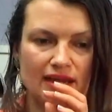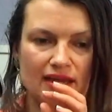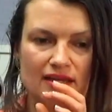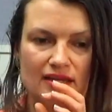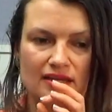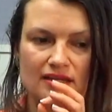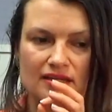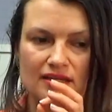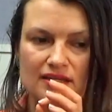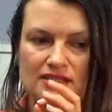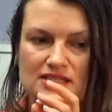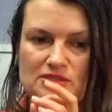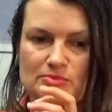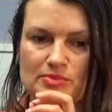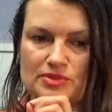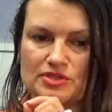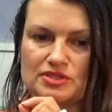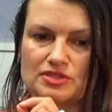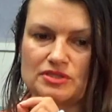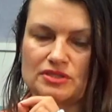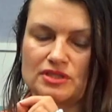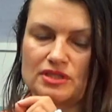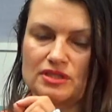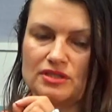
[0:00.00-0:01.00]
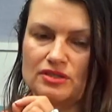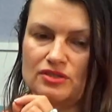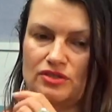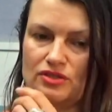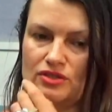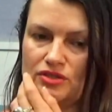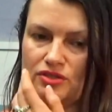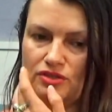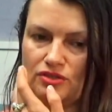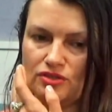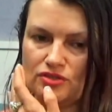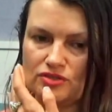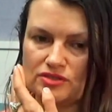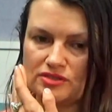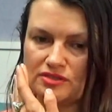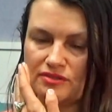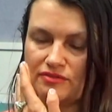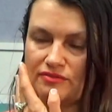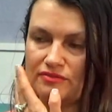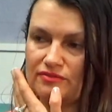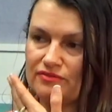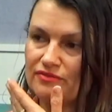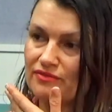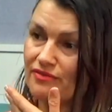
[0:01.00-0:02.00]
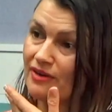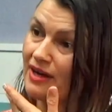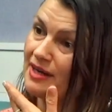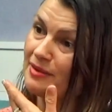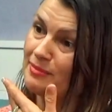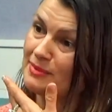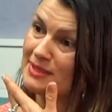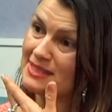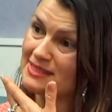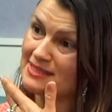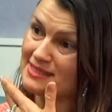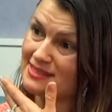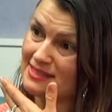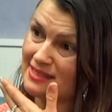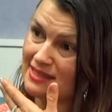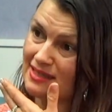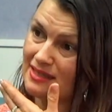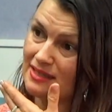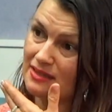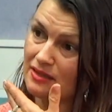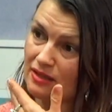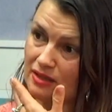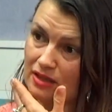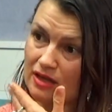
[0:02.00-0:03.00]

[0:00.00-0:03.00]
and especially you can use a vitamin C,